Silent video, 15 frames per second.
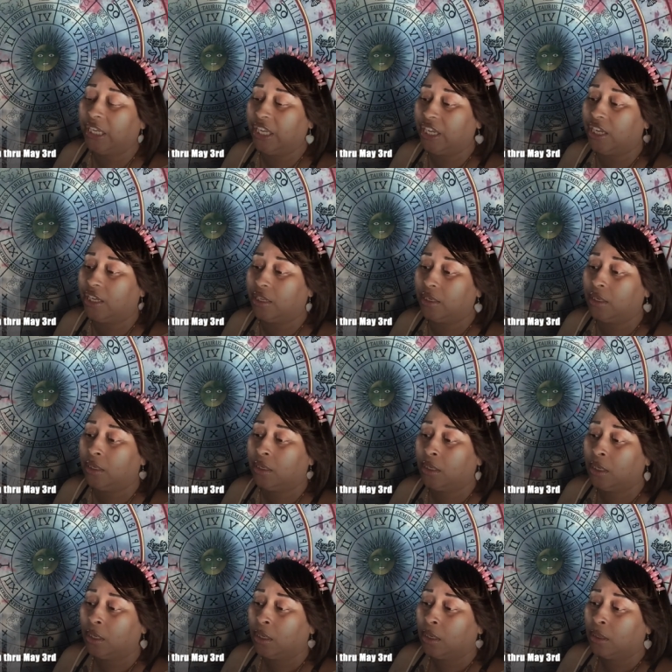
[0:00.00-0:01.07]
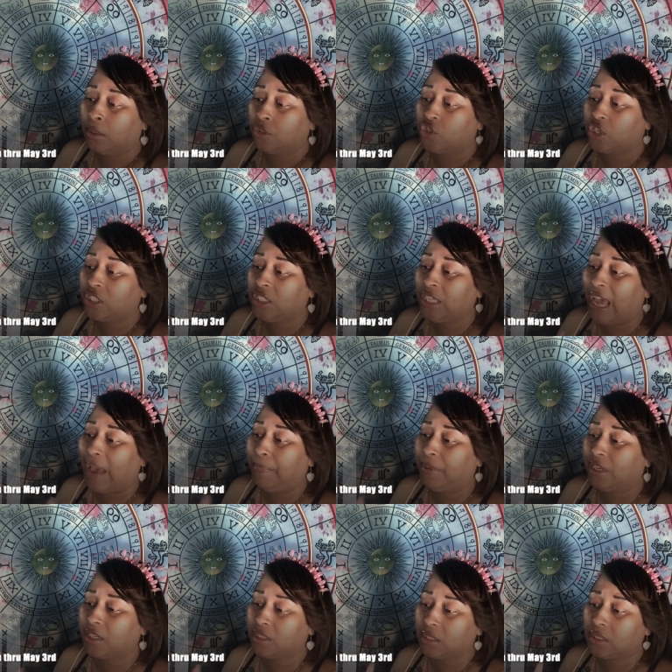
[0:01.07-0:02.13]
in just tapping
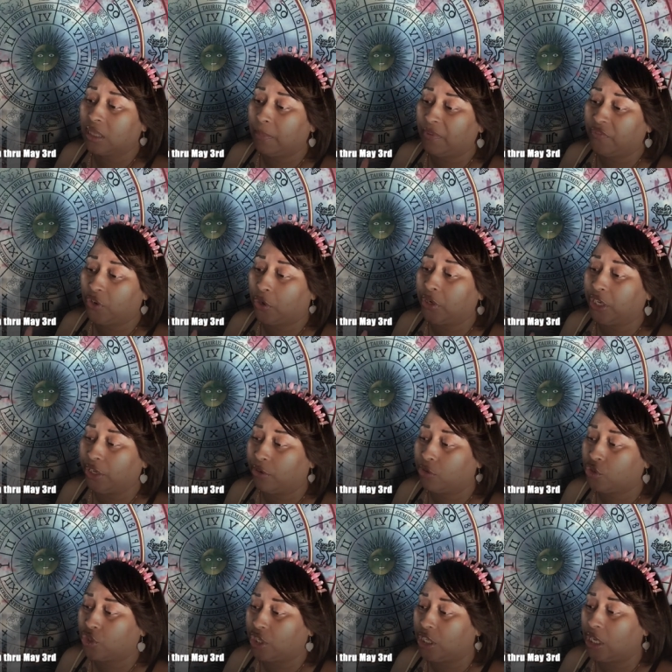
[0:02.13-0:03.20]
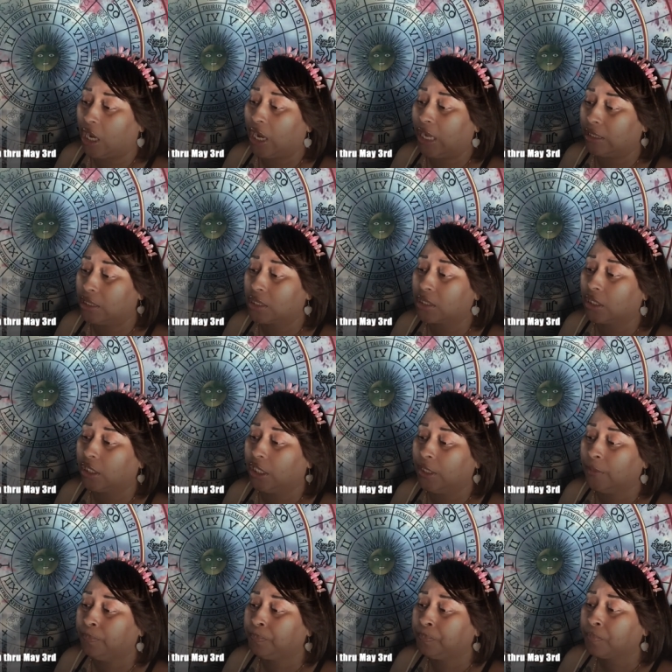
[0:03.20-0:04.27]
into some of your energy,
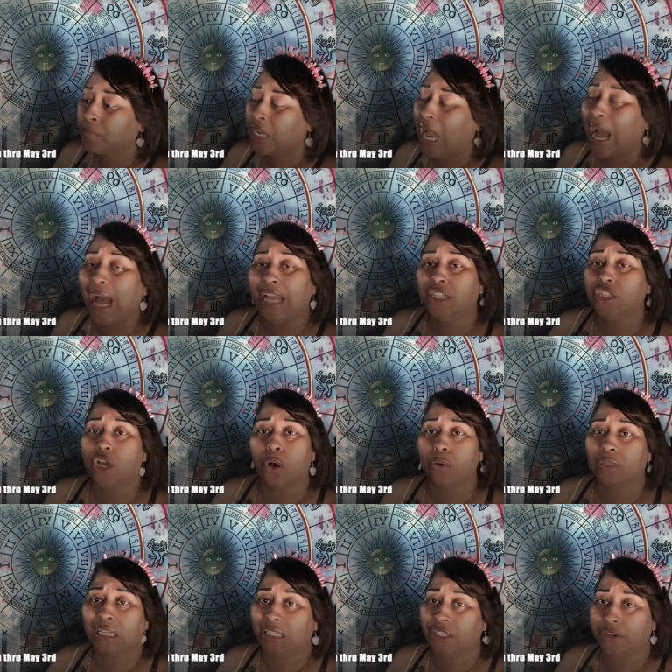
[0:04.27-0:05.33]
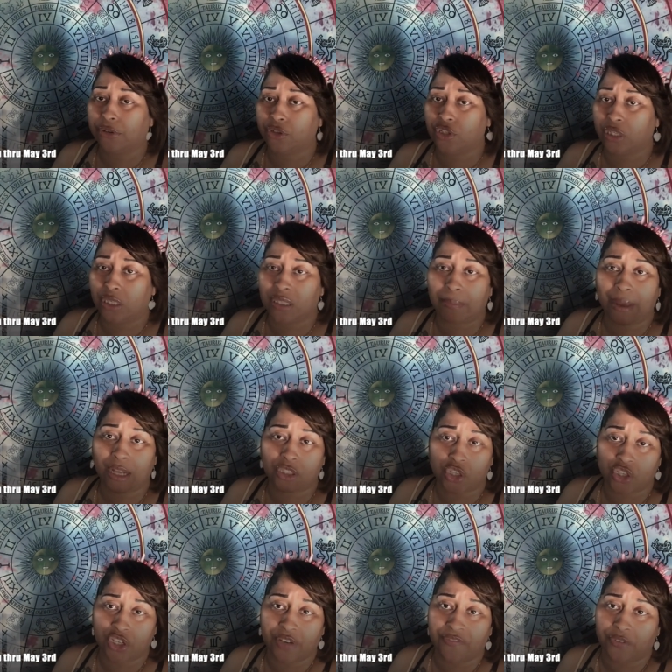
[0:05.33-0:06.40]
honestly. I know that energy is about to
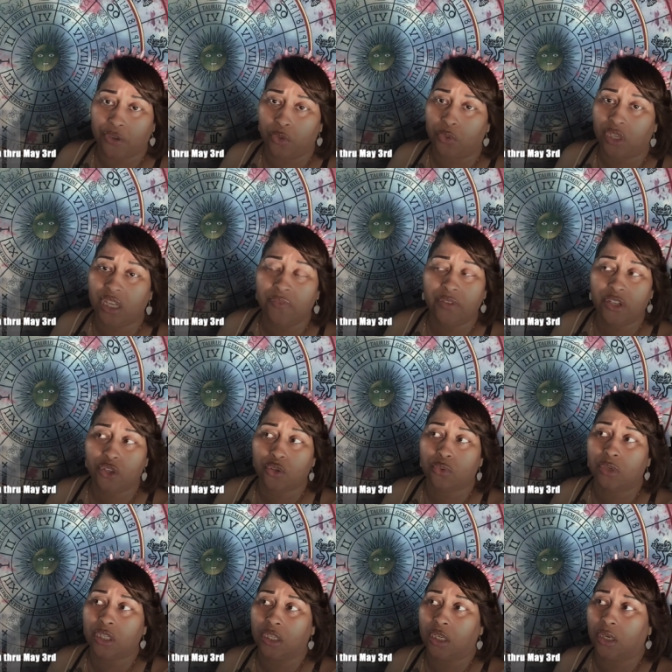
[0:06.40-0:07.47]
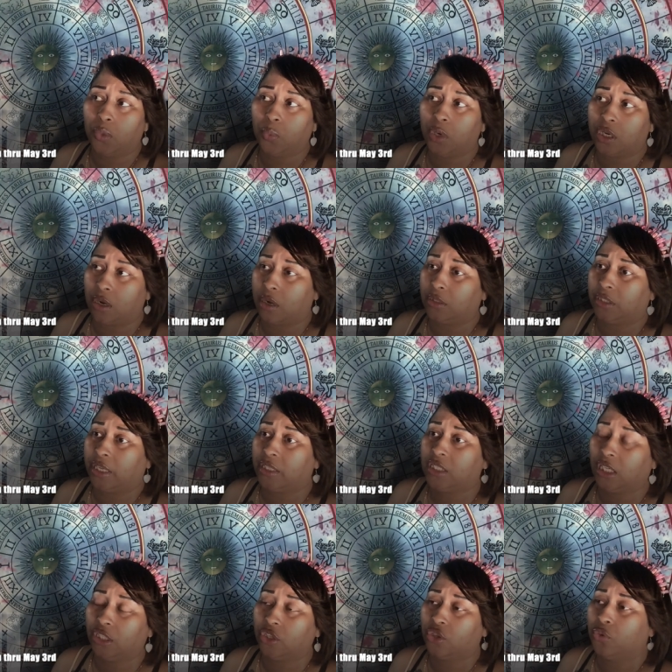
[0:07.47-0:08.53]
shift for you. Even doing the what aren't they
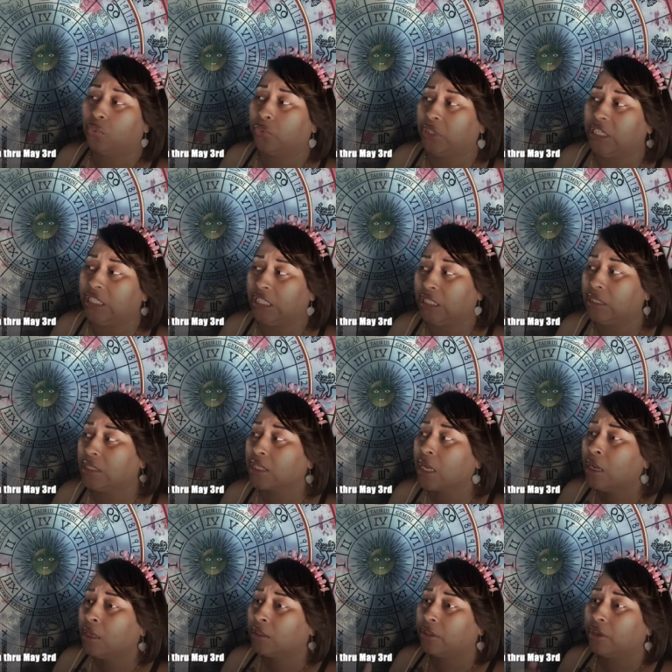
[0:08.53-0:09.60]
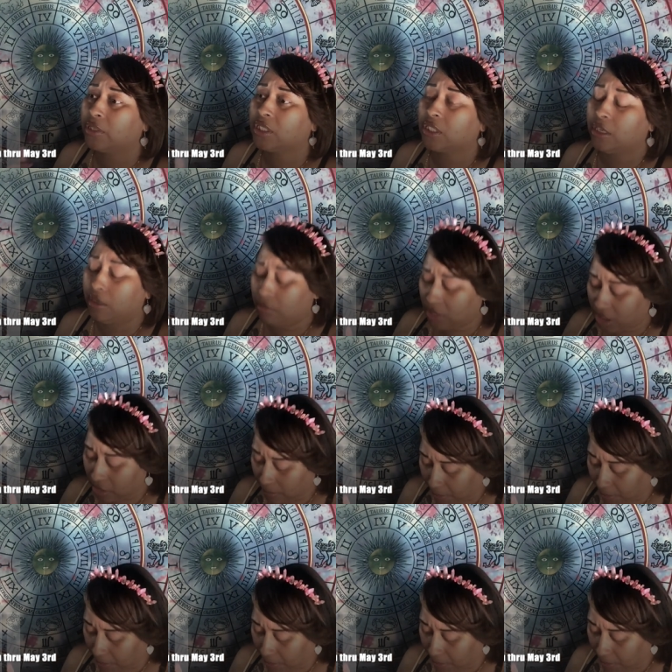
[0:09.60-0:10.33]
telling you readings, there seems to